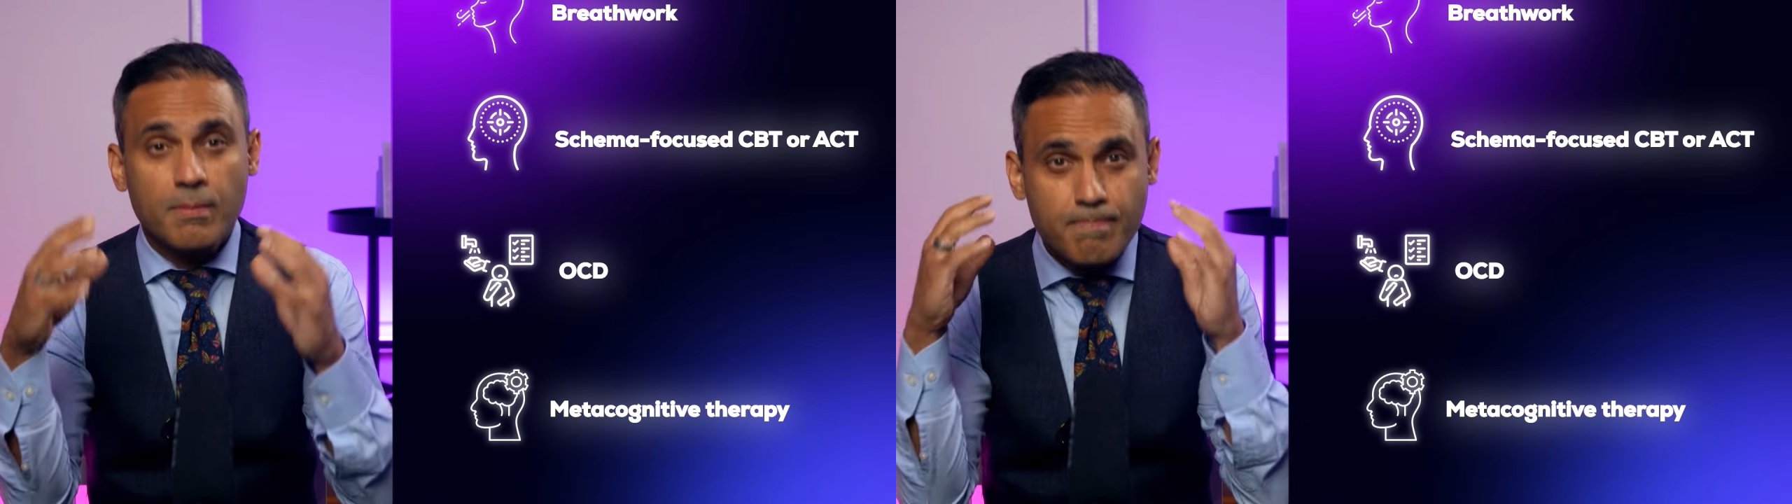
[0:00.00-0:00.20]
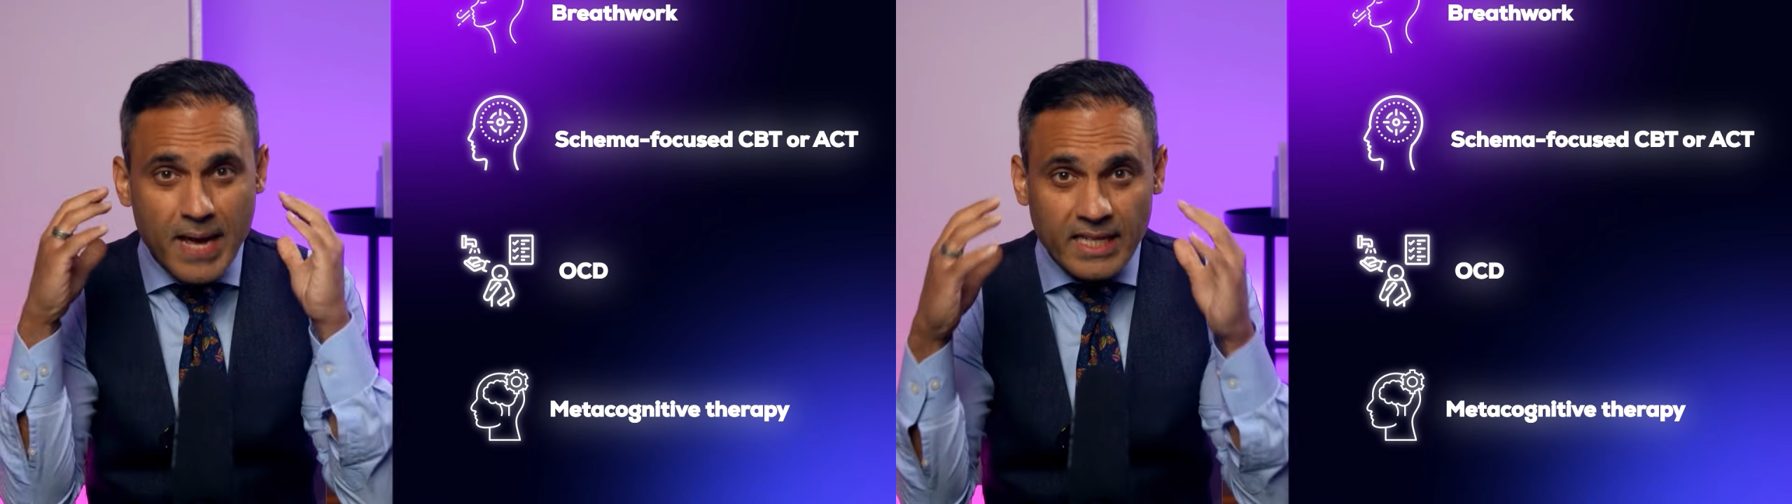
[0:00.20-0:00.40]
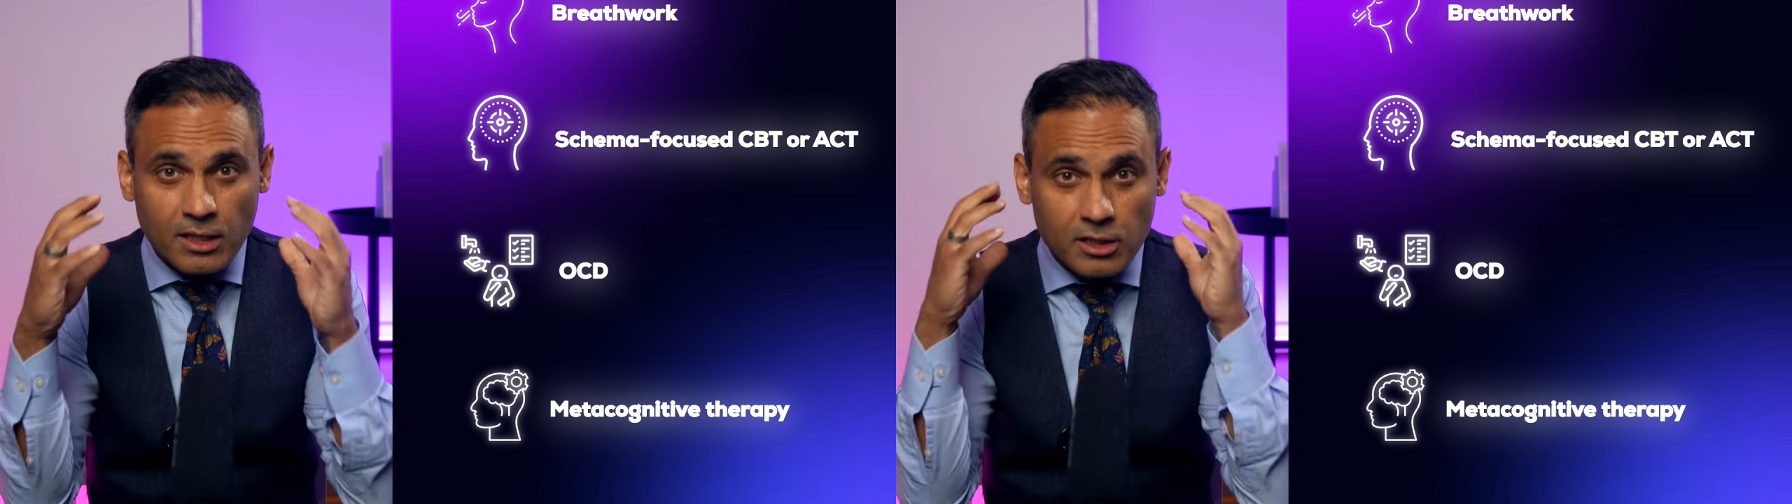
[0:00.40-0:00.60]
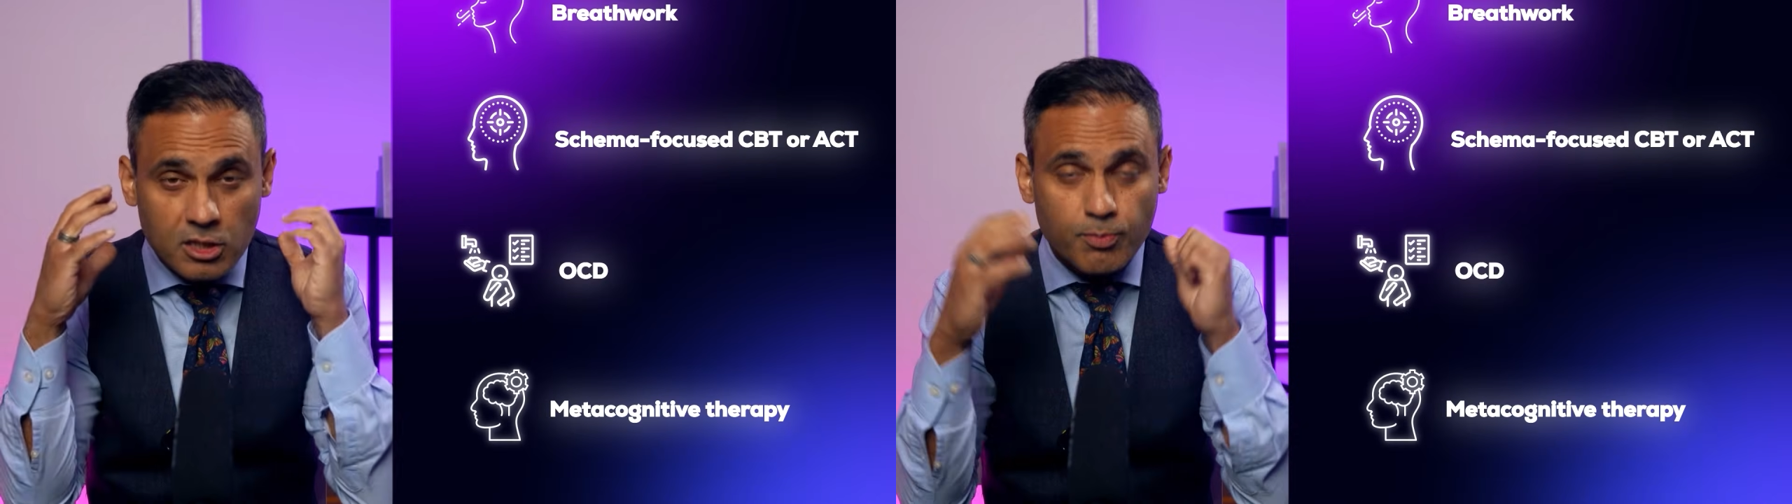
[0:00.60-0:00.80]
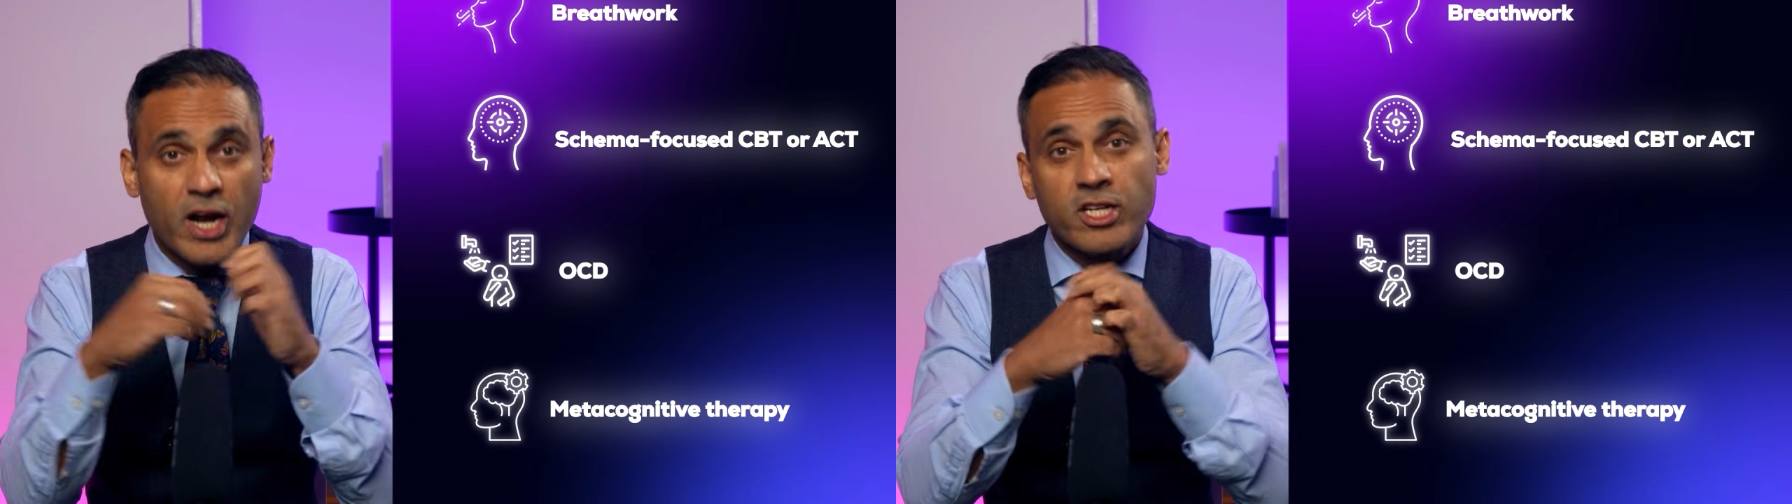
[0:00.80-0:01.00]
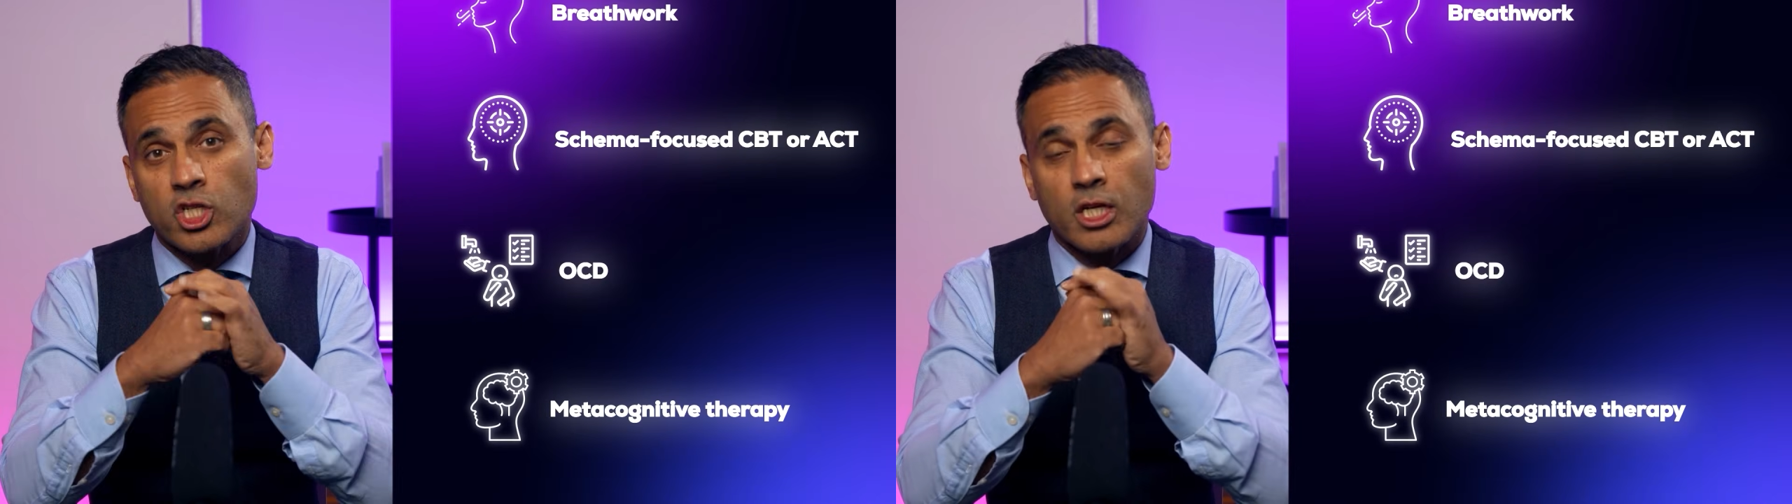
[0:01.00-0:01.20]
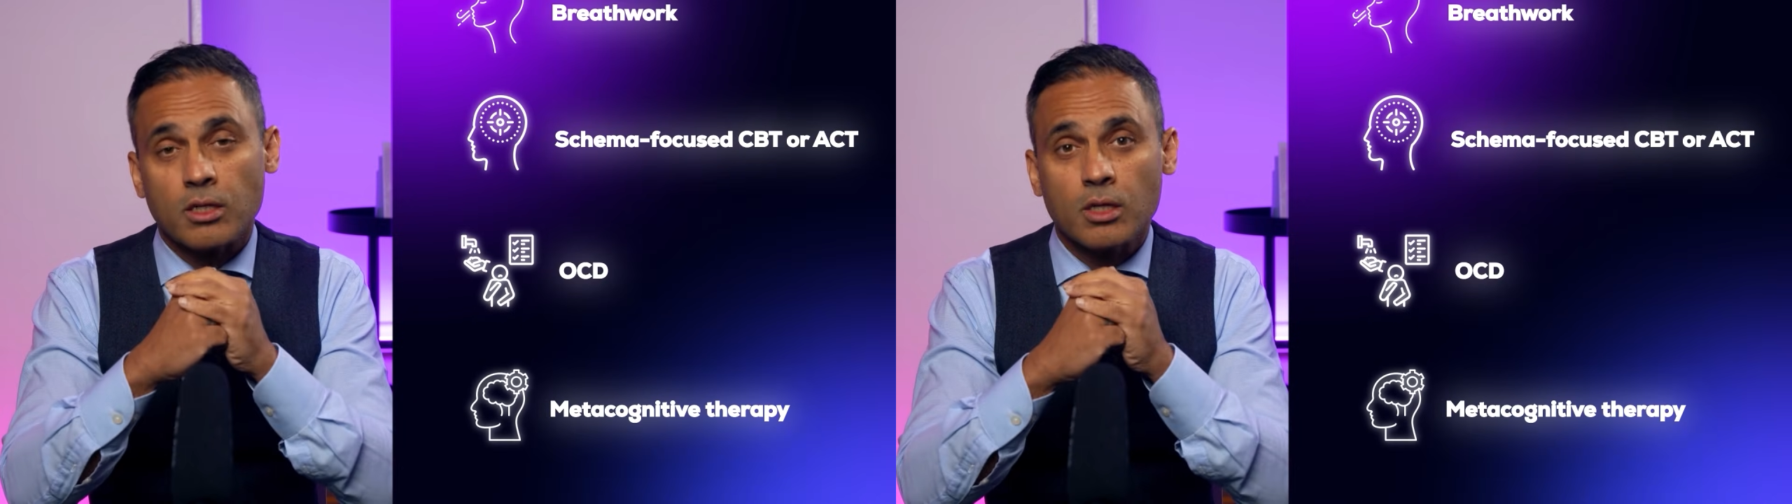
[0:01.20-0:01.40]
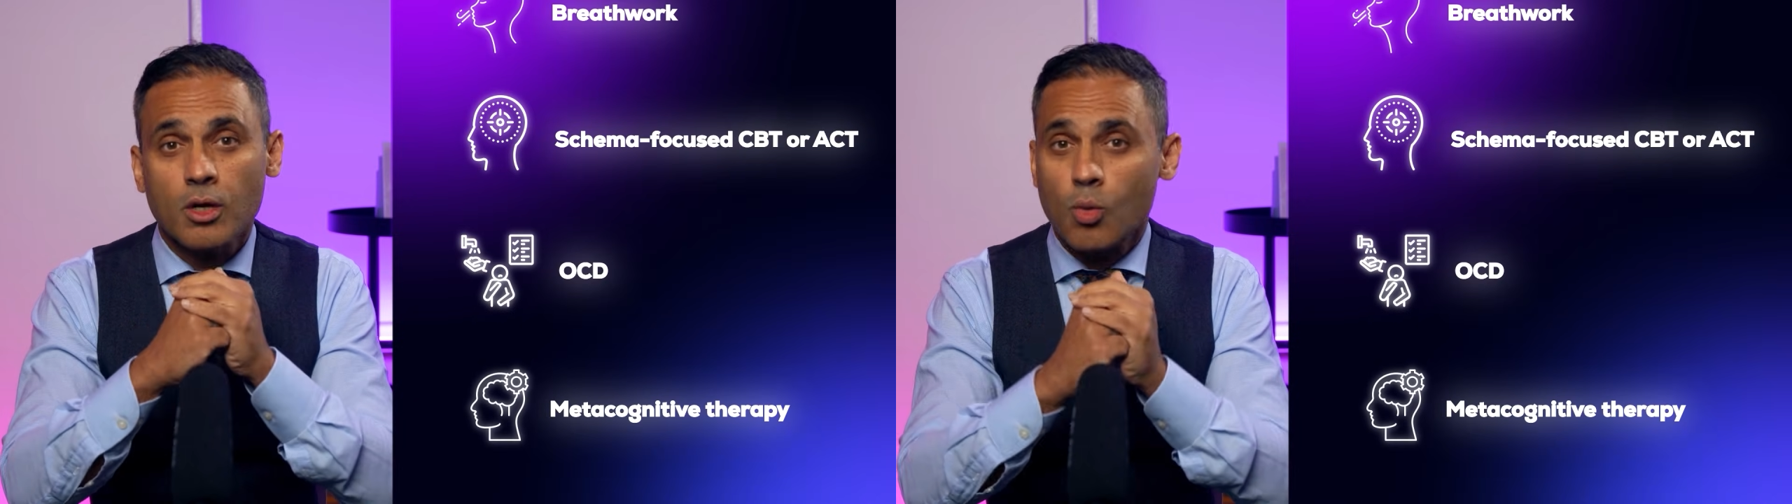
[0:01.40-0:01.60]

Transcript: the mental spreadsheet